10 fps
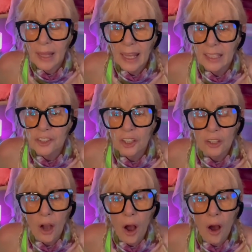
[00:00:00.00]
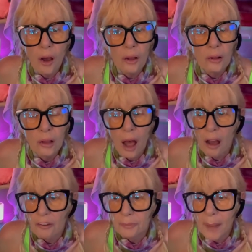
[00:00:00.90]
it took all
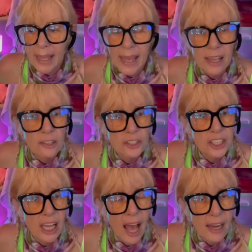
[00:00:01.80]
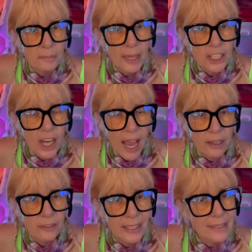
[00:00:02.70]
of my energy out of my
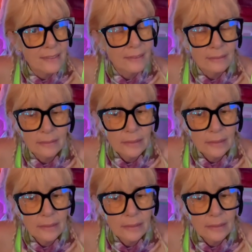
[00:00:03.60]
Jackeries.